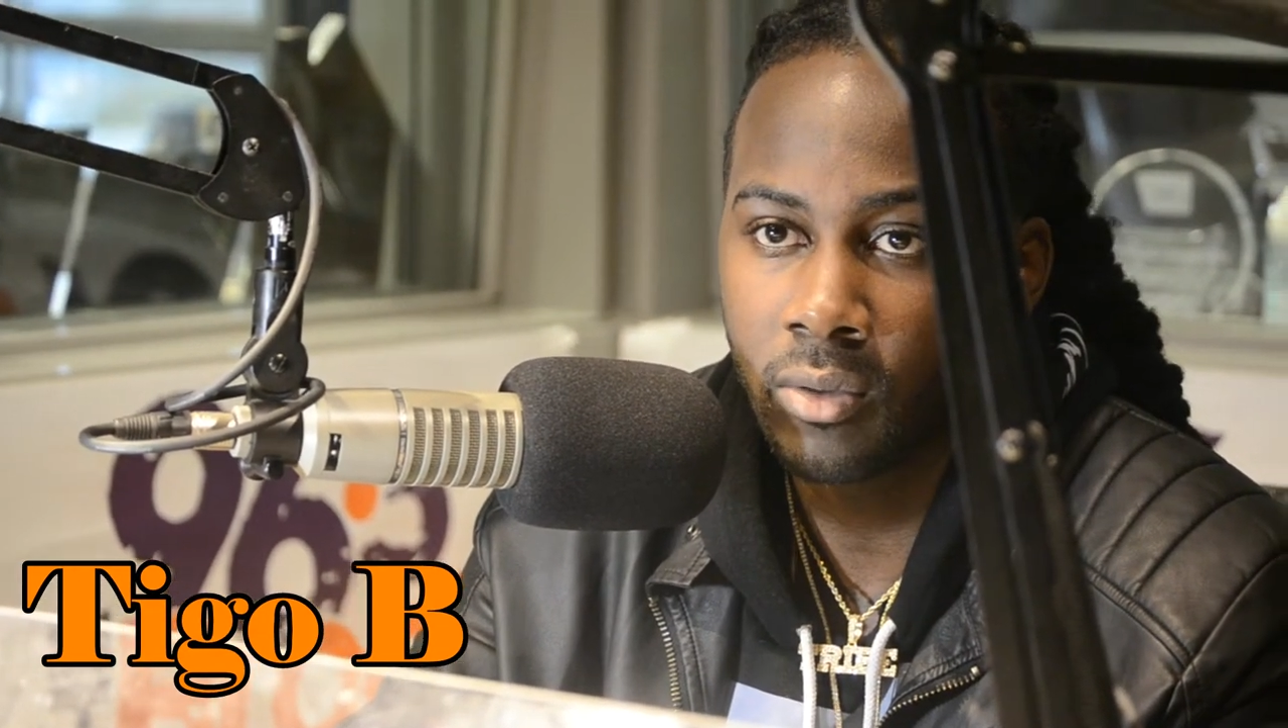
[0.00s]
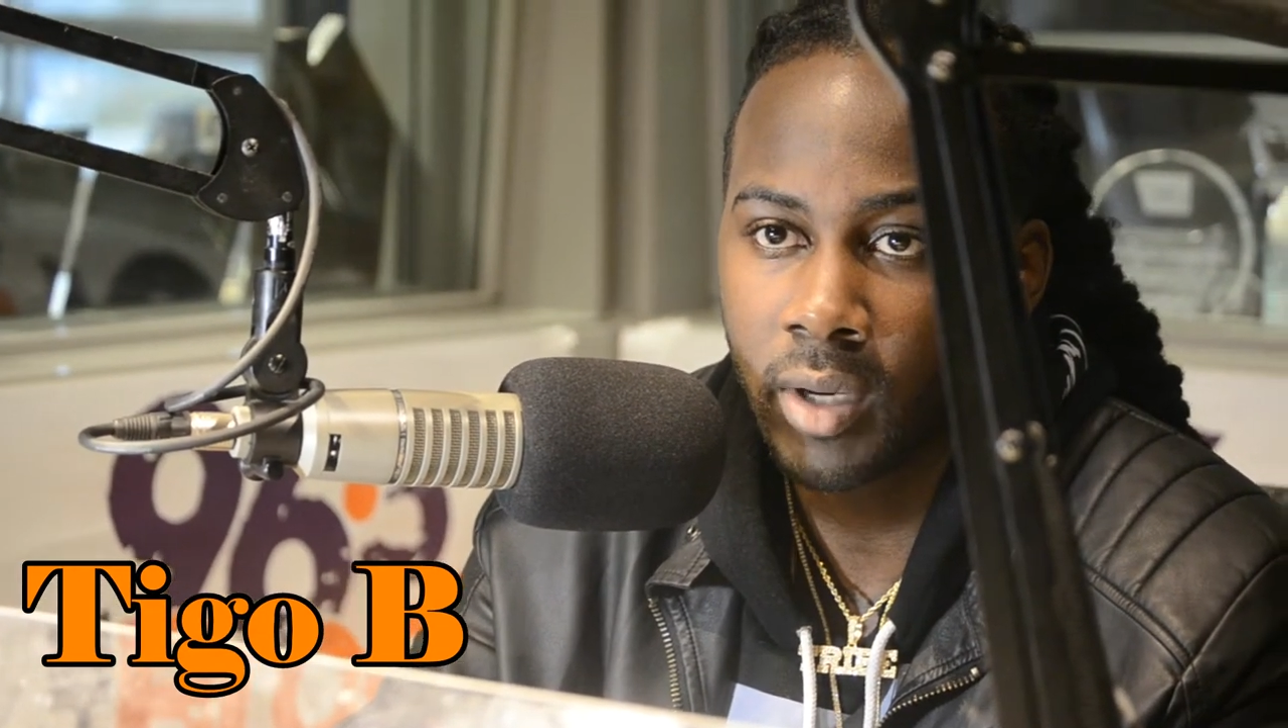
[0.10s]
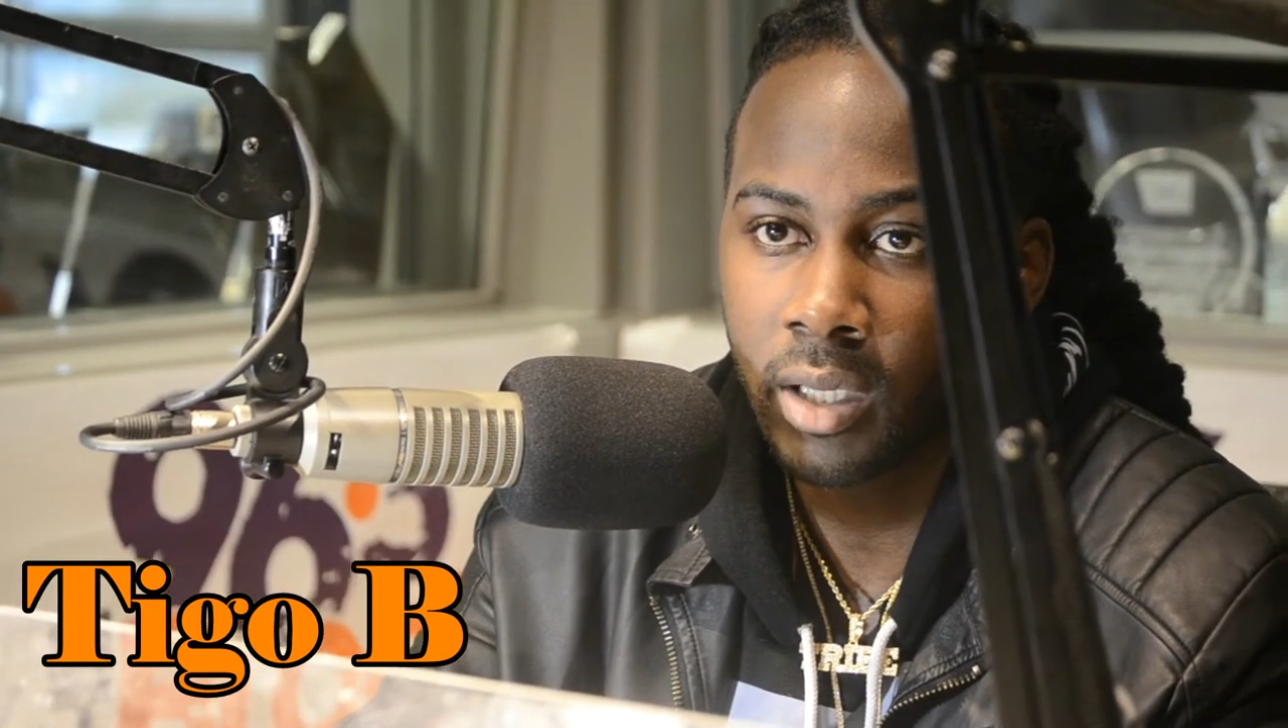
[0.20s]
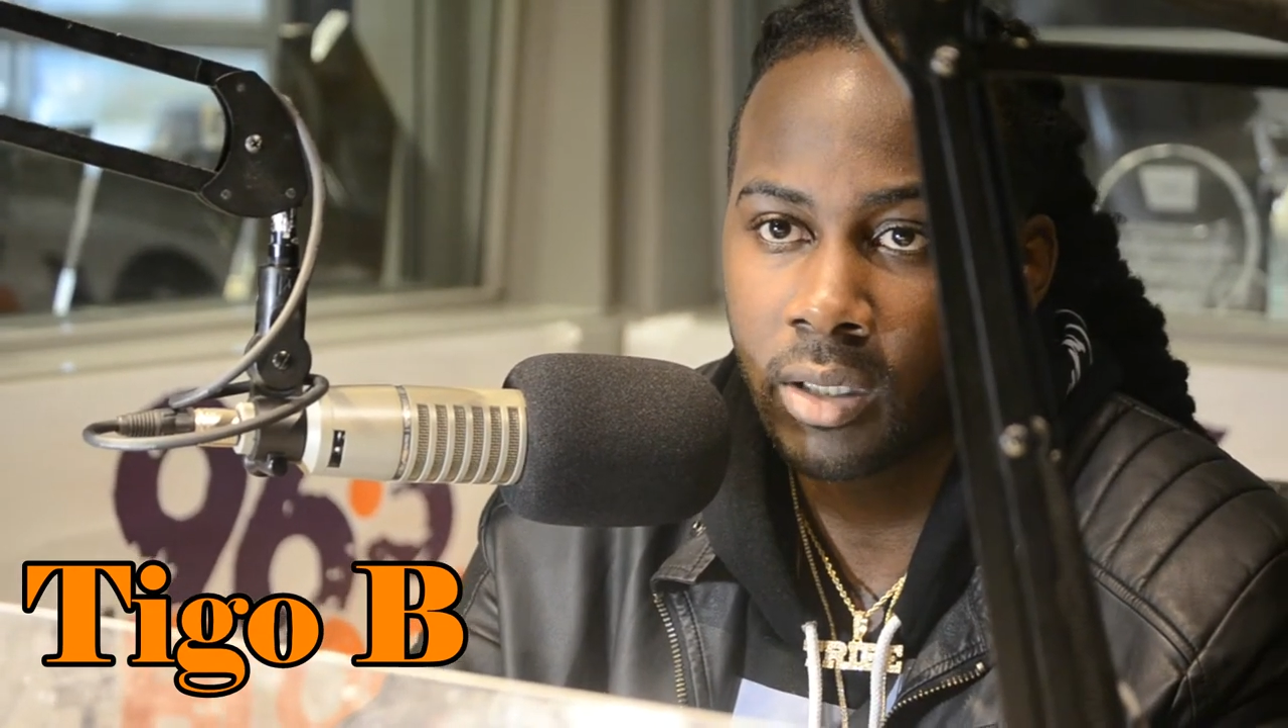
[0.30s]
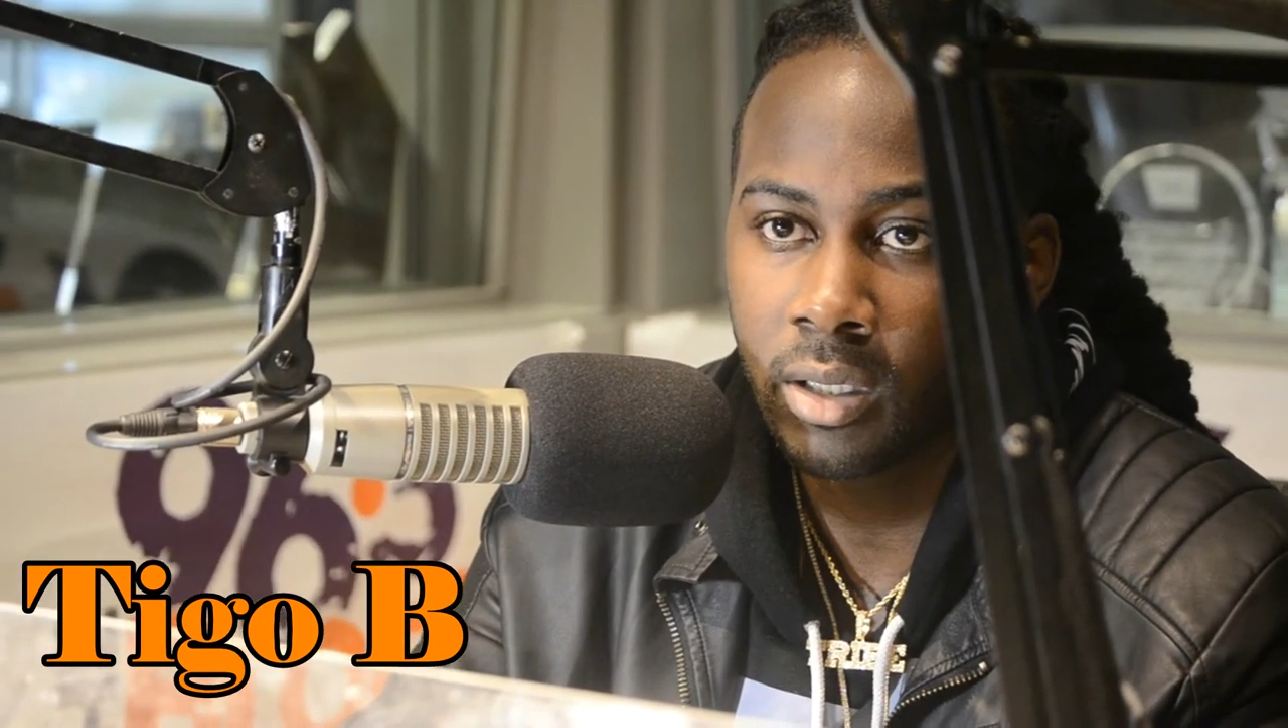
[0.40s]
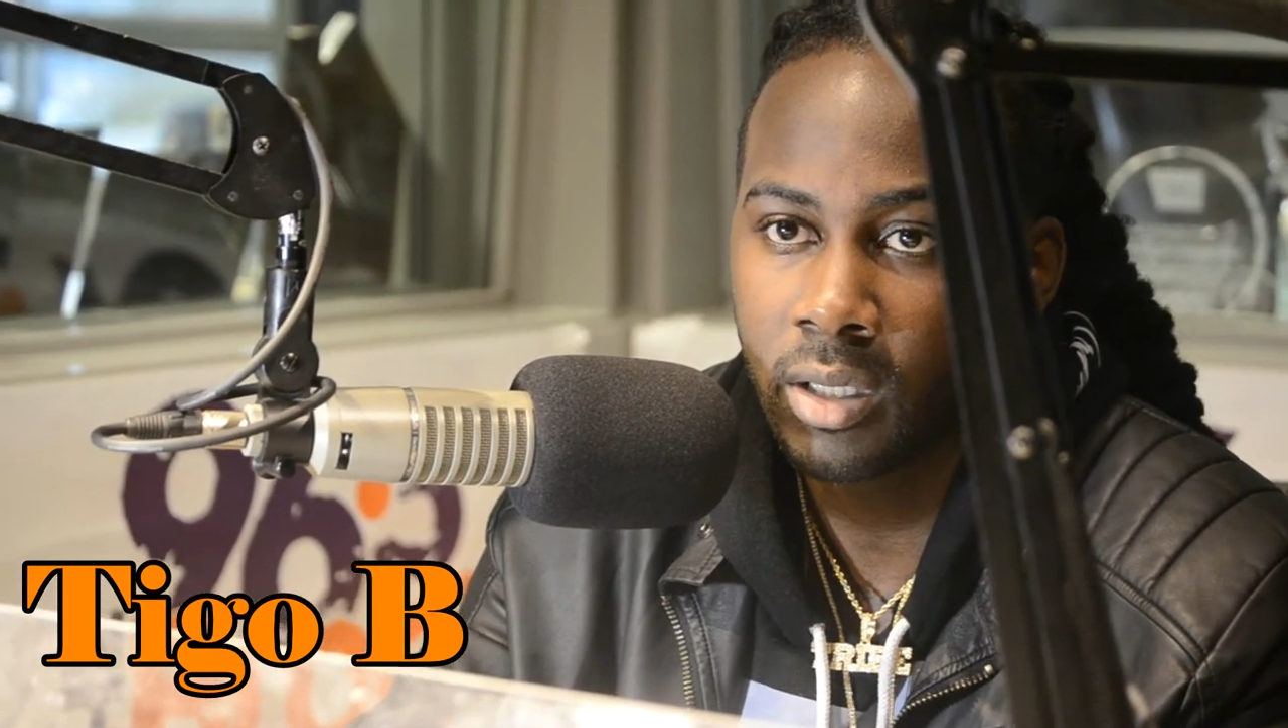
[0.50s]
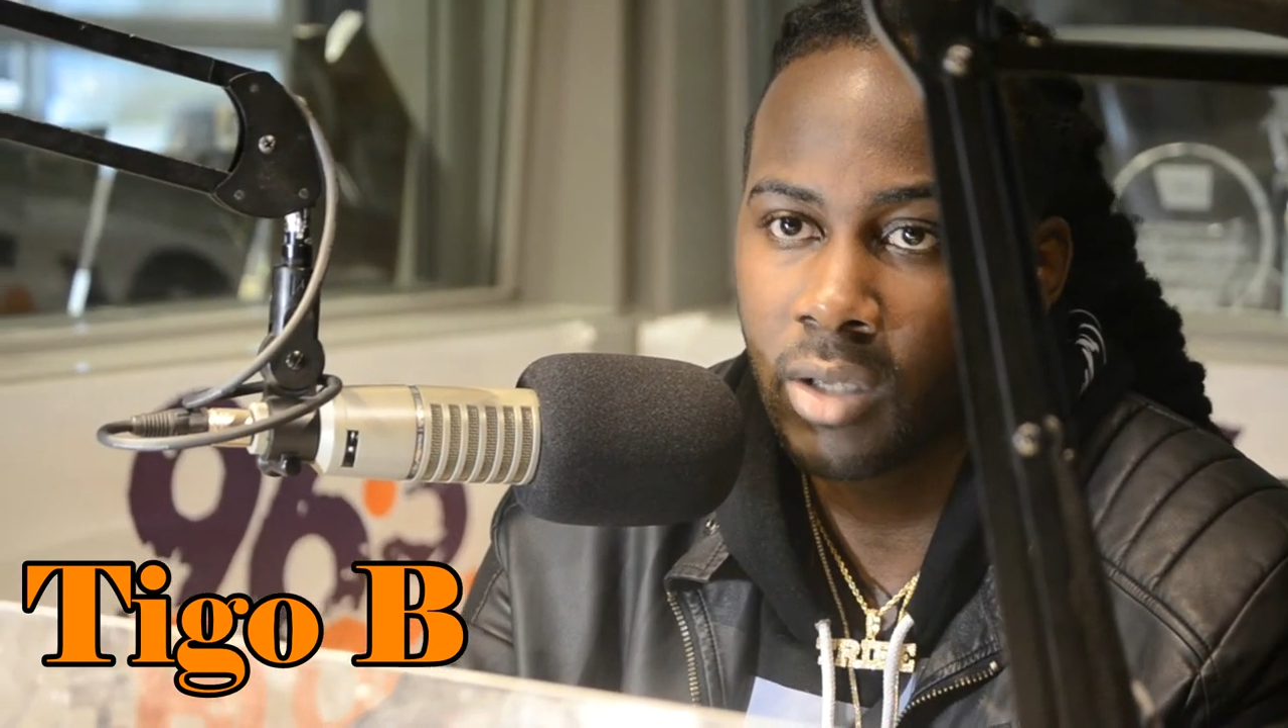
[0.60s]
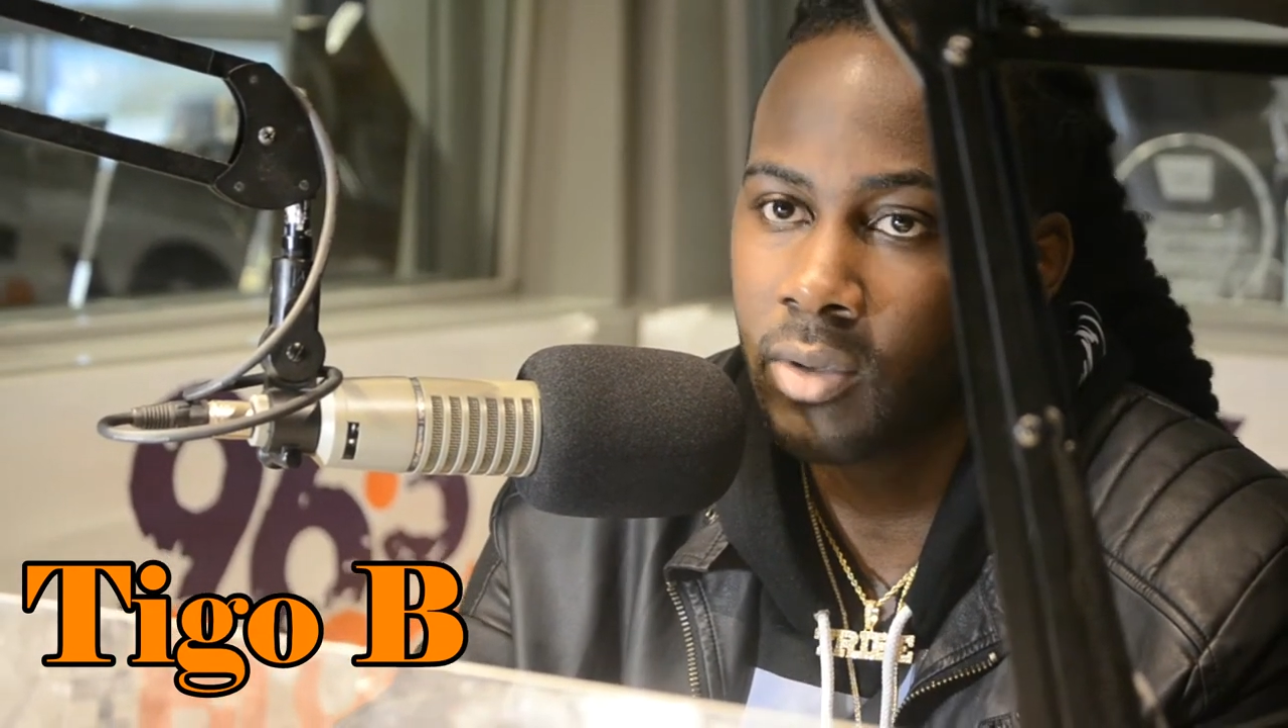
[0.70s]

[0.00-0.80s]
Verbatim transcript: record, then you